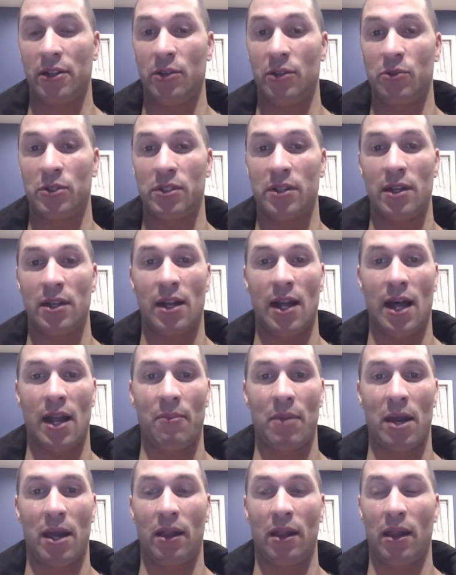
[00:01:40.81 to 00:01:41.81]
He was in and
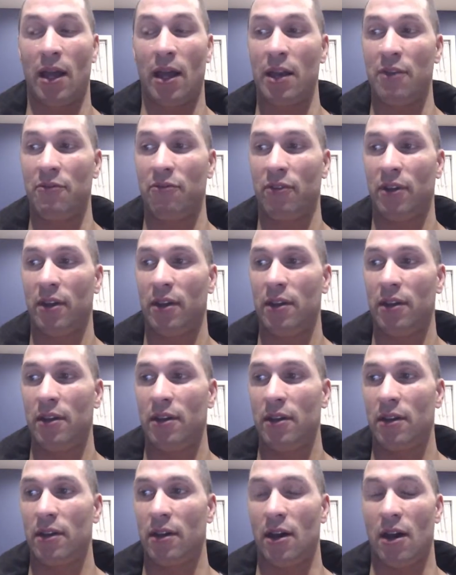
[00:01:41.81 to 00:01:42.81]
out of my life,
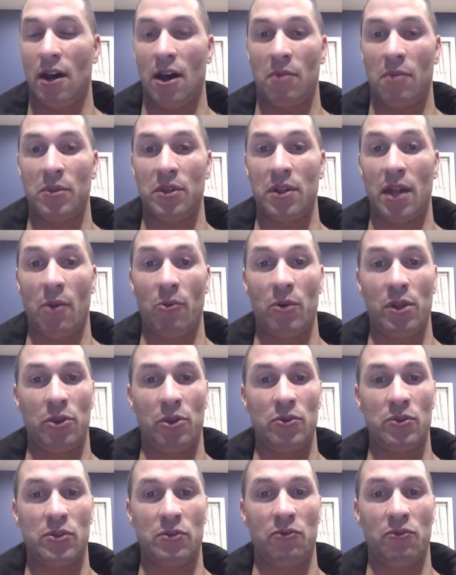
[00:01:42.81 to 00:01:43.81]
and I
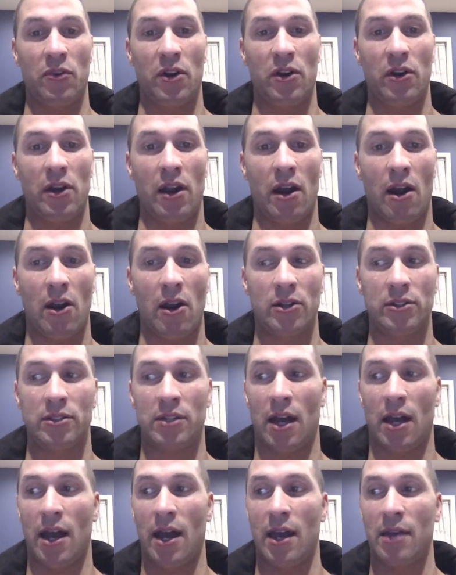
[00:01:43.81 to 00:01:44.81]
went through some very hard
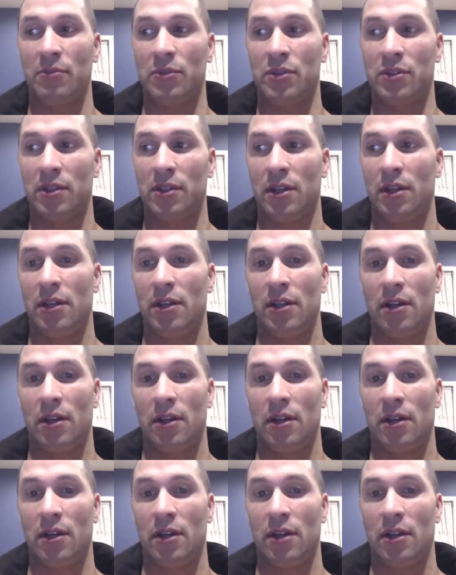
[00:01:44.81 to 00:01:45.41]
times